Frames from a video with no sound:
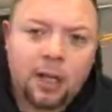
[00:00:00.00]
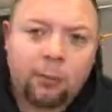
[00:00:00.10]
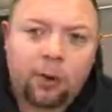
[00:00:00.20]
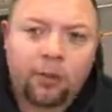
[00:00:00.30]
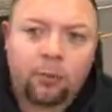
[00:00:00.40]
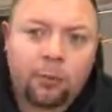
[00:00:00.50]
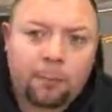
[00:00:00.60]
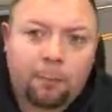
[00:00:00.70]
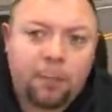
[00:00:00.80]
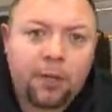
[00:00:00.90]
And one of the
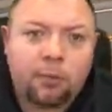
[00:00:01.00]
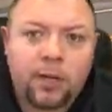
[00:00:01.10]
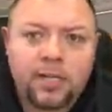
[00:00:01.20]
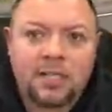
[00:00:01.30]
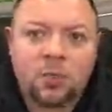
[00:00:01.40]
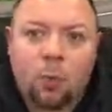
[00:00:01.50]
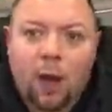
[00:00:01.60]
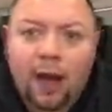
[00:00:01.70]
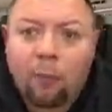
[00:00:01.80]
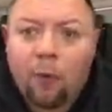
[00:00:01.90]
big reasons
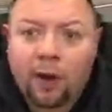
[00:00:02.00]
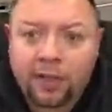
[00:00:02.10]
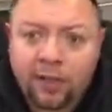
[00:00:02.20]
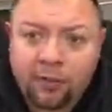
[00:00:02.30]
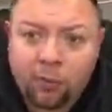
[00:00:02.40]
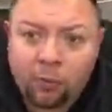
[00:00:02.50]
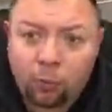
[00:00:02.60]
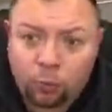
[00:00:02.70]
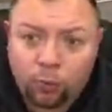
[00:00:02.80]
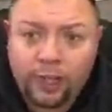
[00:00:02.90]
why I wanted
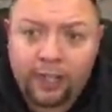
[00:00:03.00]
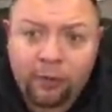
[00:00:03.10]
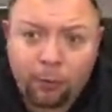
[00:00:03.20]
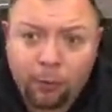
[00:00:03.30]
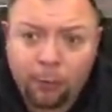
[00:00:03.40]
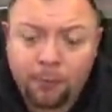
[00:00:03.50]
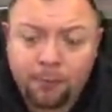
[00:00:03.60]
to redo